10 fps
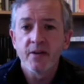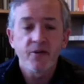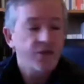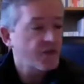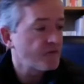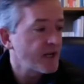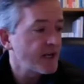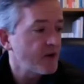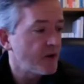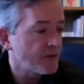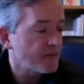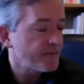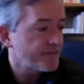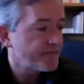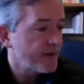notes to ring on.
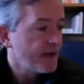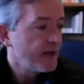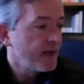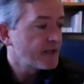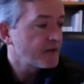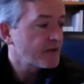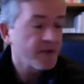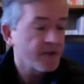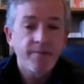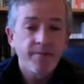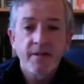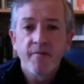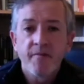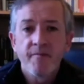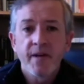So sometimes
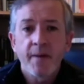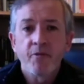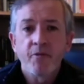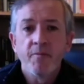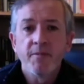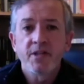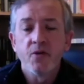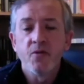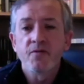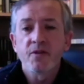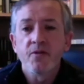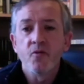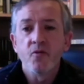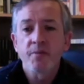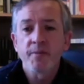that problem is solved
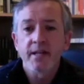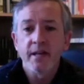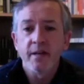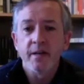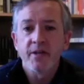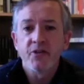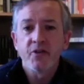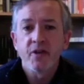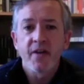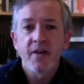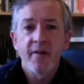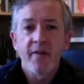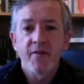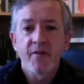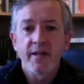automatically because your left
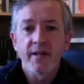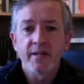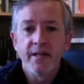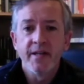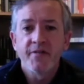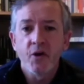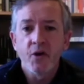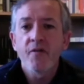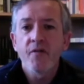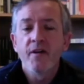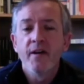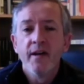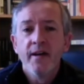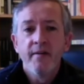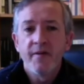hand fingers lift off
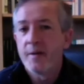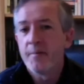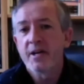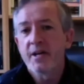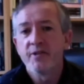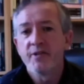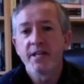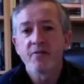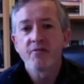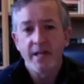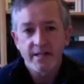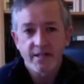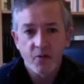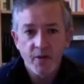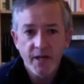thereby creating a rest.
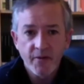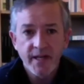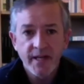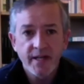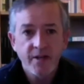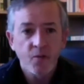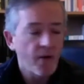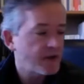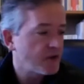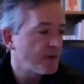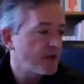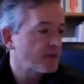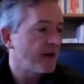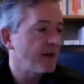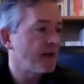So we don't need to worry too
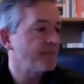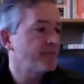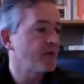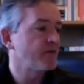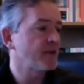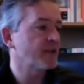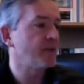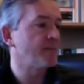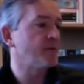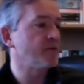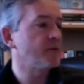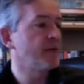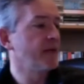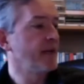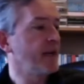much about that. So, for example,
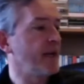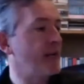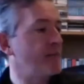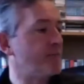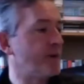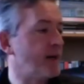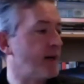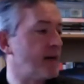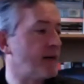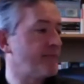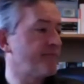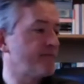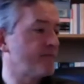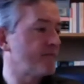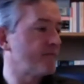in bar
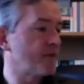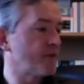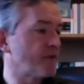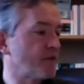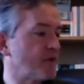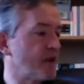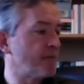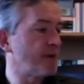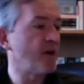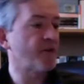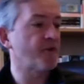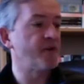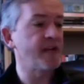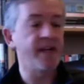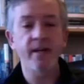one, two, three, bar
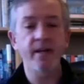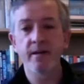three,